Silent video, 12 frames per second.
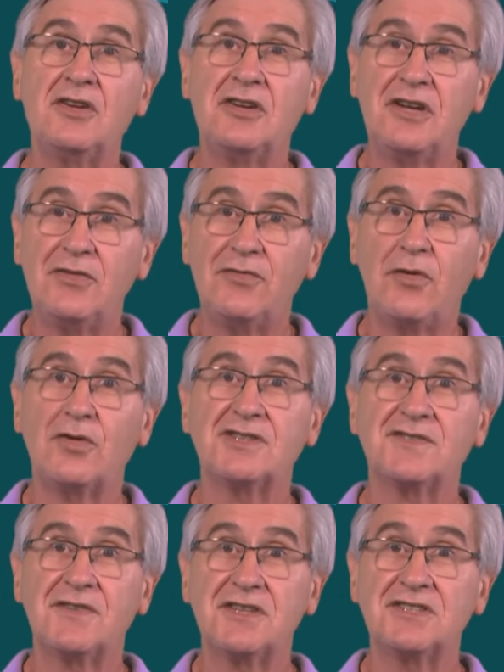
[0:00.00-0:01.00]

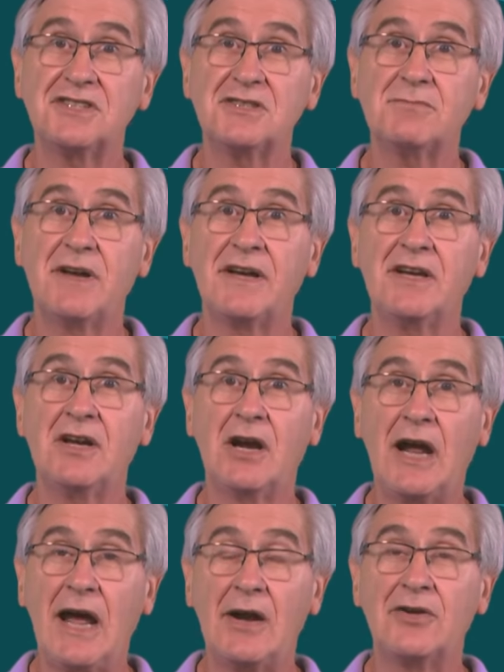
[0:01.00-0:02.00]
defaults for decision-making
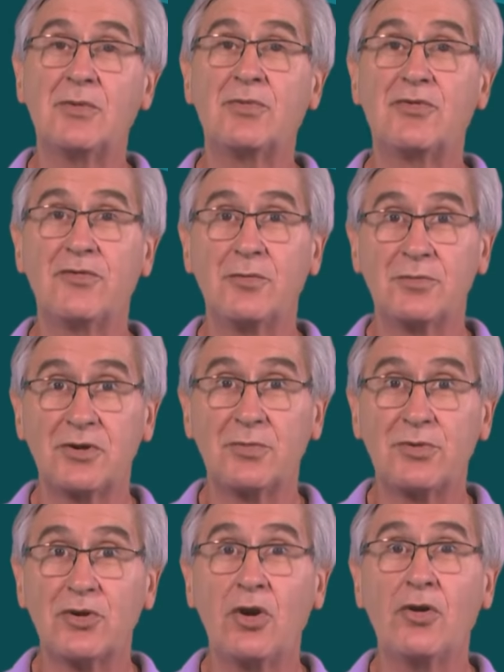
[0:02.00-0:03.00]
are to
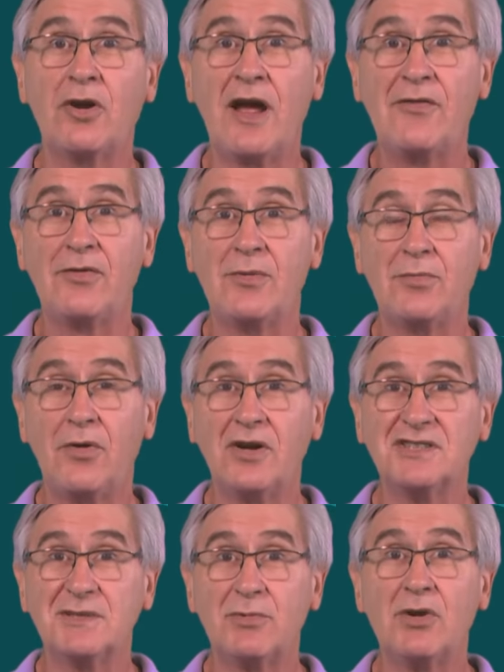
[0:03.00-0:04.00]
prolong life when
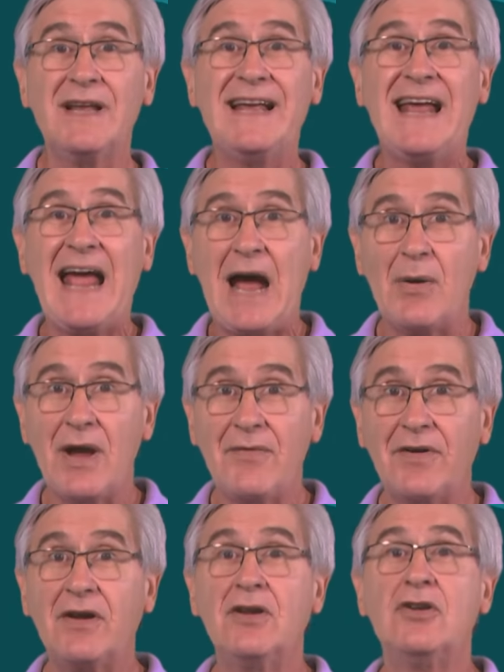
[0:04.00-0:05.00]
possible,
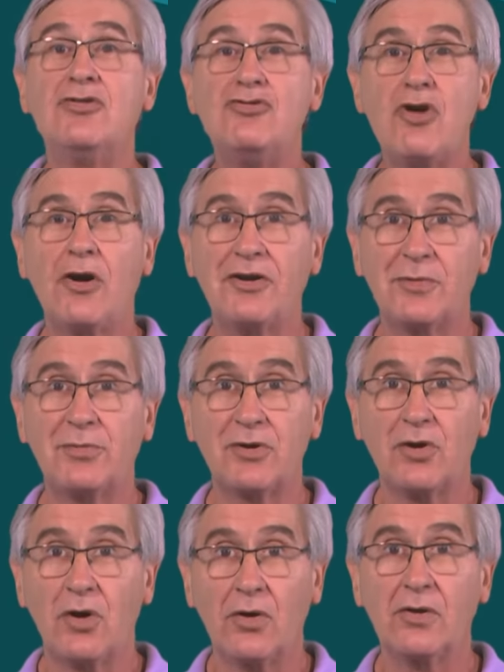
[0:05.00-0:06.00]
however, not to
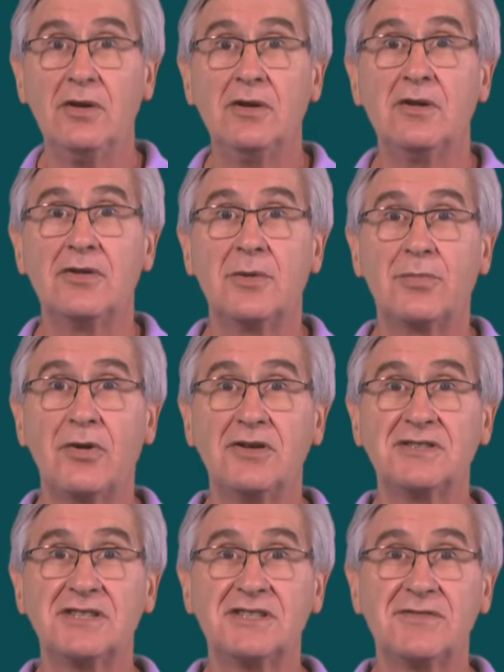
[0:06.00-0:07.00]
prolong the
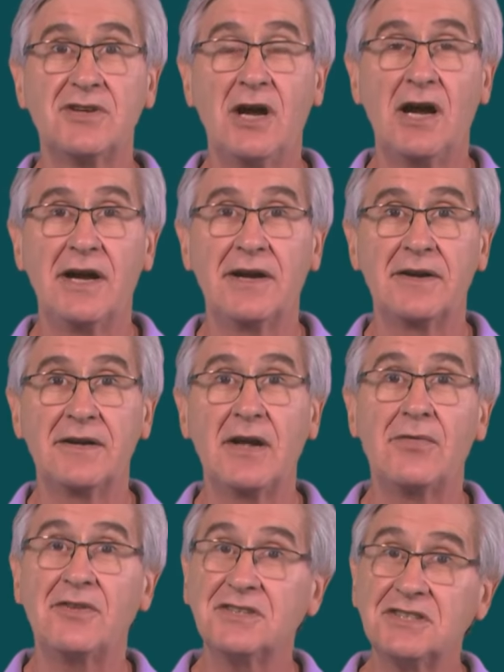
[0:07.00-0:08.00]
process of dying.
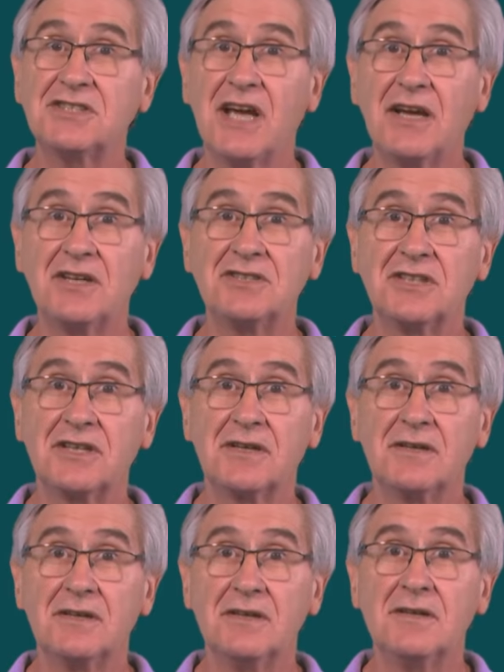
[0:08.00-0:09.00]
Now, this is
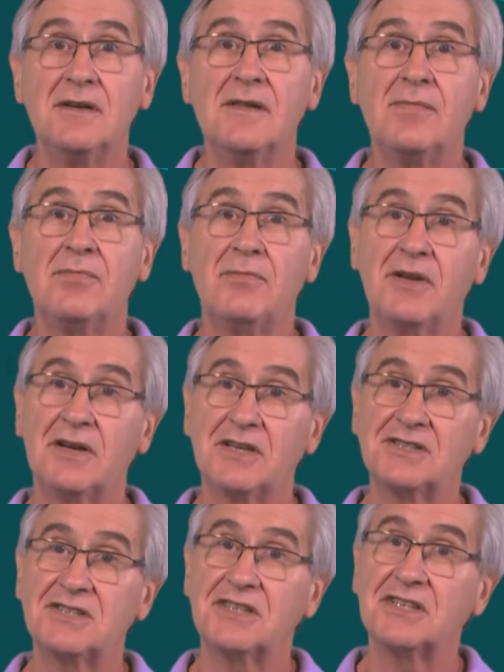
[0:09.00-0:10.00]
challenging
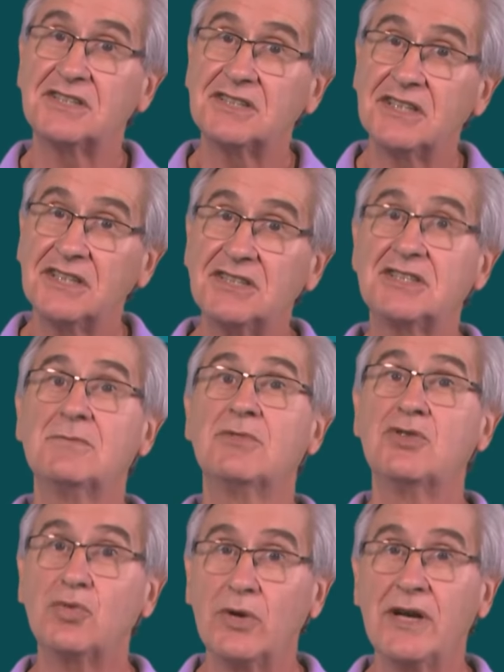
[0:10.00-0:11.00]
because the distinction
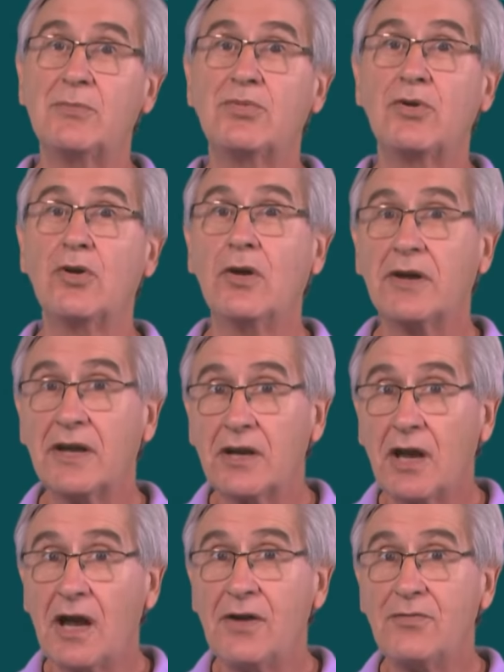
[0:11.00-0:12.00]
between prolonging
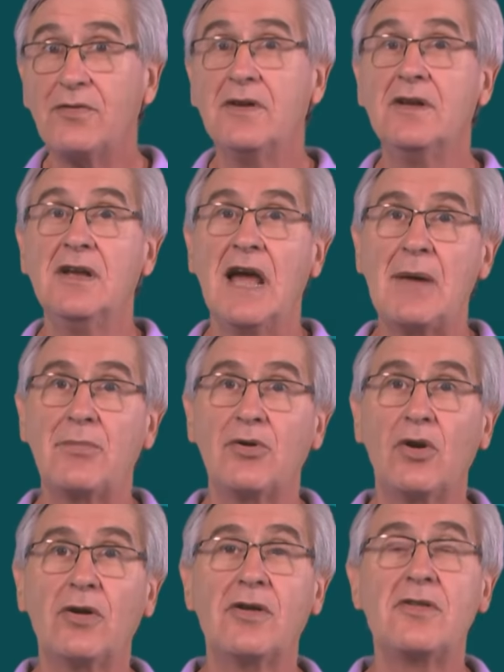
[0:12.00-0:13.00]
life and
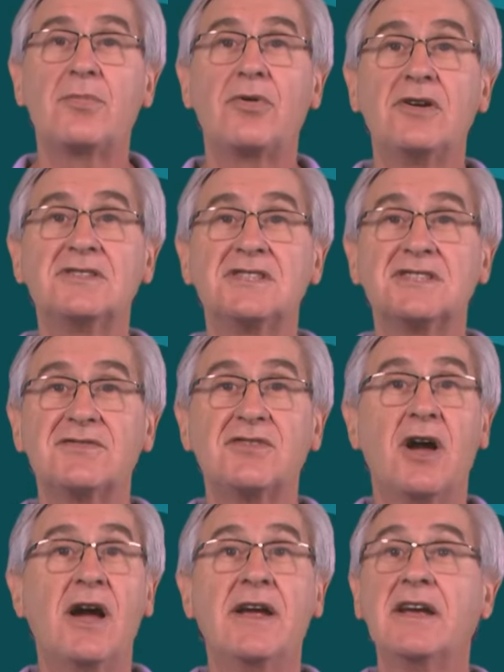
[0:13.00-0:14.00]
prolonging the process of
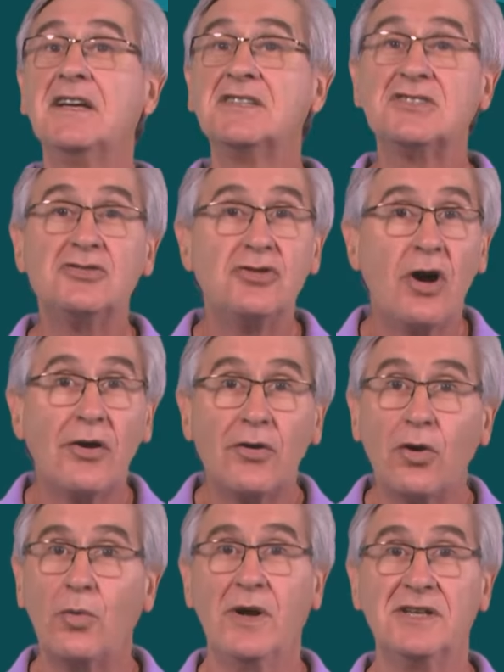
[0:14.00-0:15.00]
dying is not
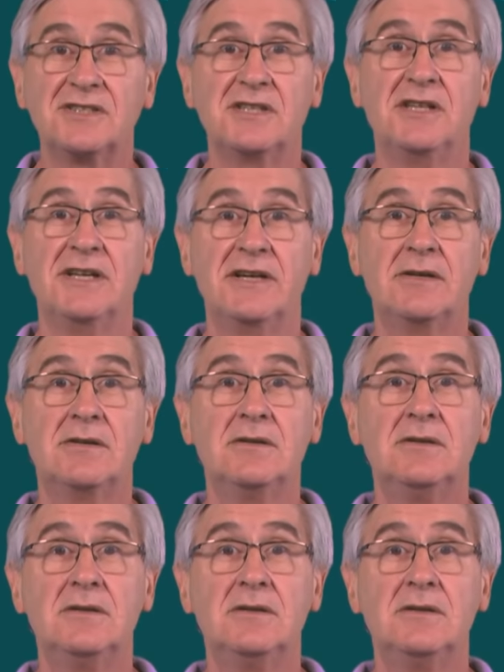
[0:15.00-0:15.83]
always clear.